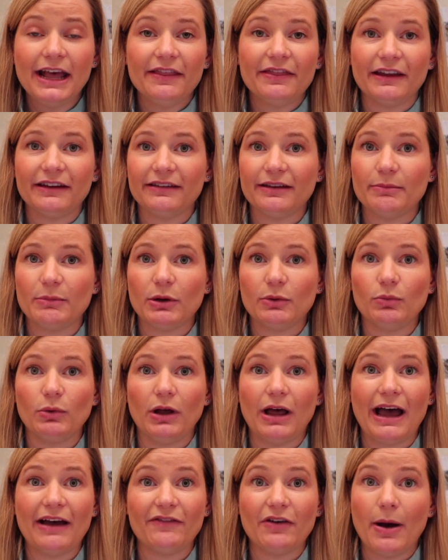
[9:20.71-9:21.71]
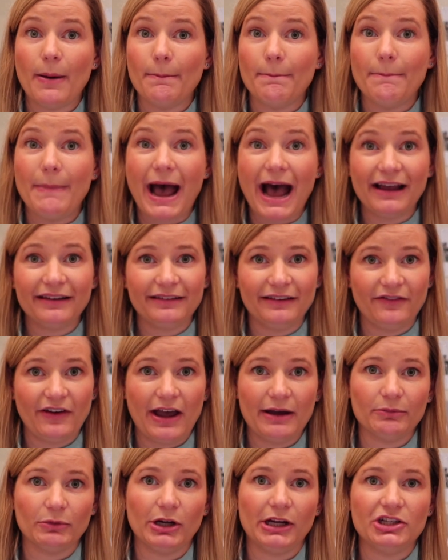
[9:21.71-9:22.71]
that someone will have a massive
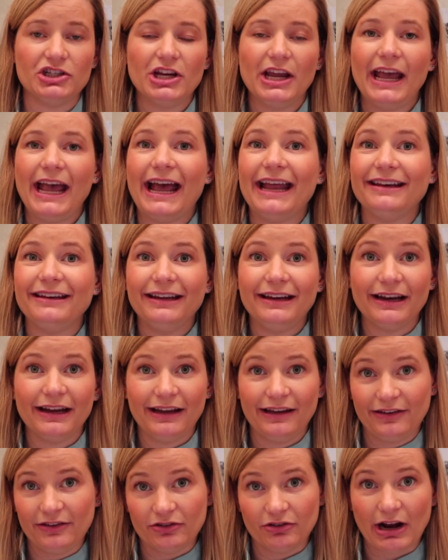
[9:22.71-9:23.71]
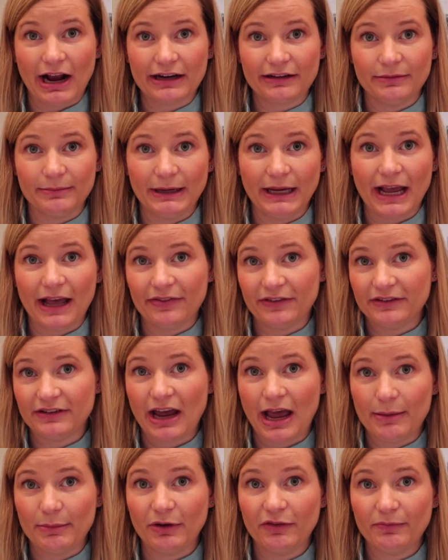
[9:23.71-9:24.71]
hemorrhage and need a hysterectomy at the
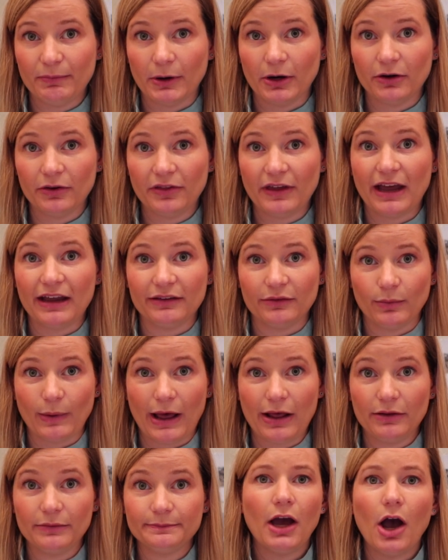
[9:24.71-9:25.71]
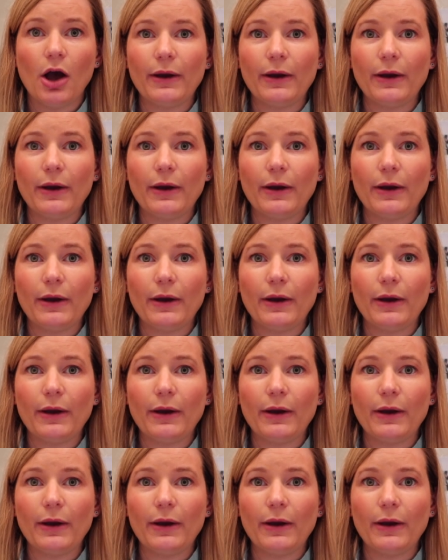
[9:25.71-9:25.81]
time of birth as well.